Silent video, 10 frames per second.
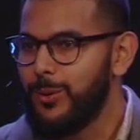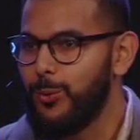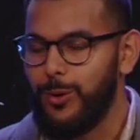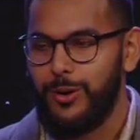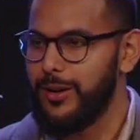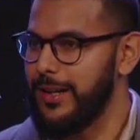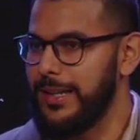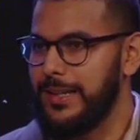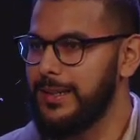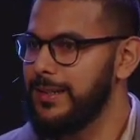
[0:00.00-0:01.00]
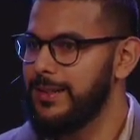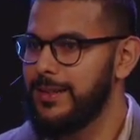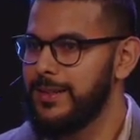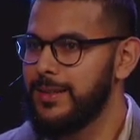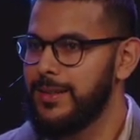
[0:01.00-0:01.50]
worry.
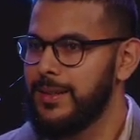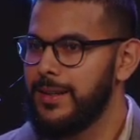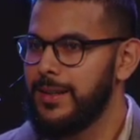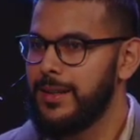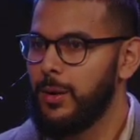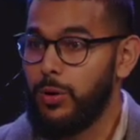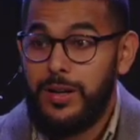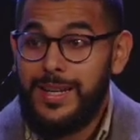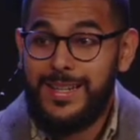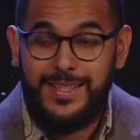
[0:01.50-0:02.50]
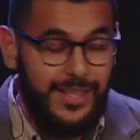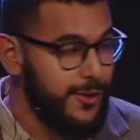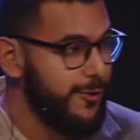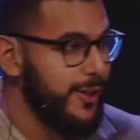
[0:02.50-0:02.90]
Worry is this